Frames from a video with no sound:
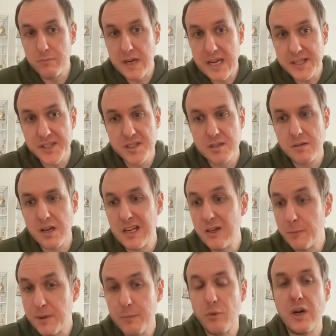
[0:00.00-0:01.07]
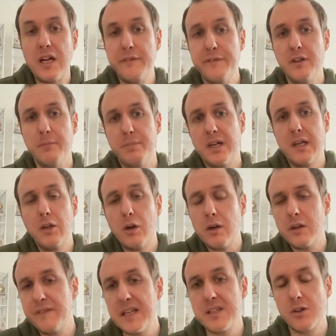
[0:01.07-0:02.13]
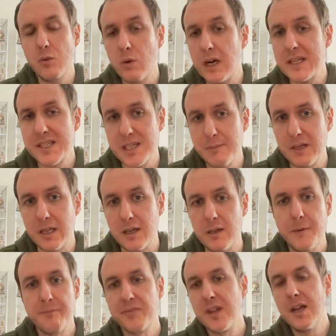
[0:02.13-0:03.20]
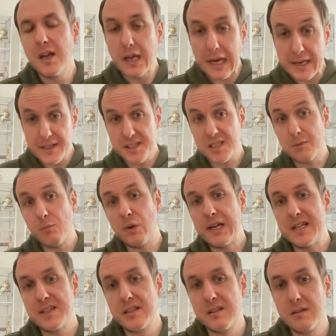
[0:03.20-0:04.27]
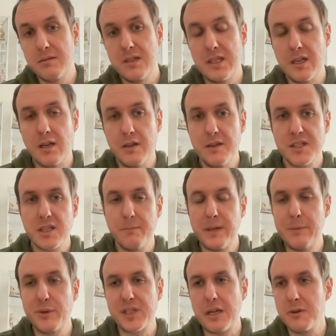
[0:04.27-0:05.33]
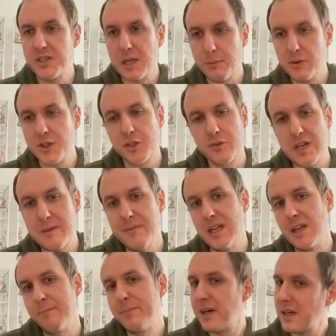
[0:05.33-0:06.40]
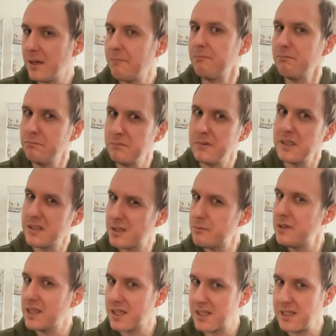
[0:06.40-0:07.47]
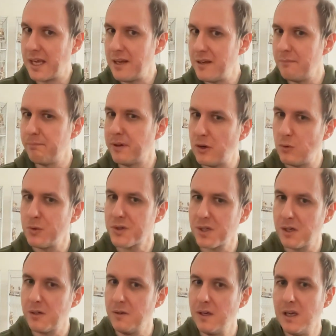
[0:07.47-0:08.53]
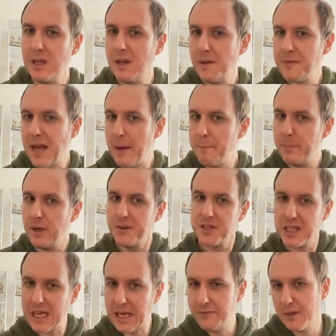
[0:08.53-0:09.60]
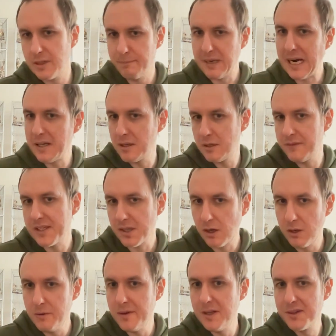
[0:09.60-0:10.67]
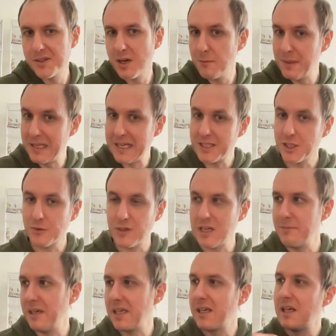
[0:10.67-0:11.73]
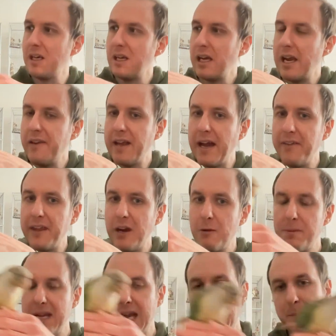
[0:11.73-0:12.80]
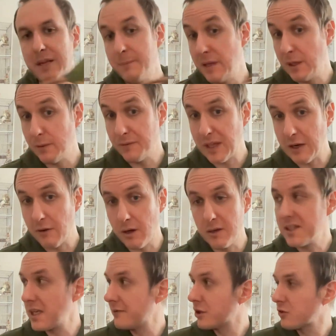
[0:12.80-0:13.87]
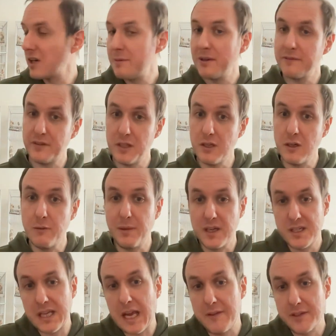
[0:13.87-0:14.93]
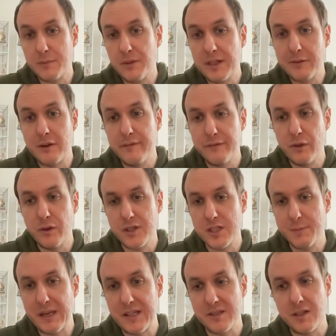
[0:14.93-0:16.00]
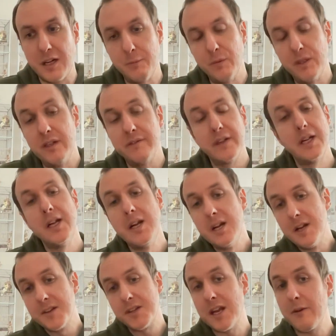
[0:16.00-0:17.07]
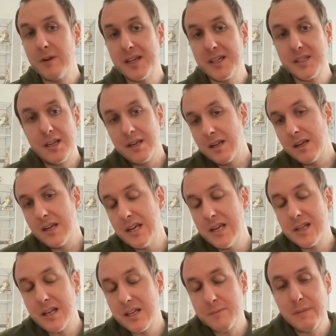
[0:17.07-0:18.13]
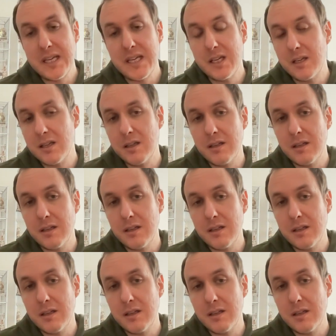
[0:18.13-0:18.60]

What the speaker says: mess, a little bit more effort, but a lot of the things are quite similar. And in some ways, you know, some people say it's double the screaming, but to an extent, but also that bird's going to have a companion of its own. So it'll be less screaming in that they'll be happy being with their own instead of screaming for you because they have someone of their own flock to spend time with. So there is, it does make,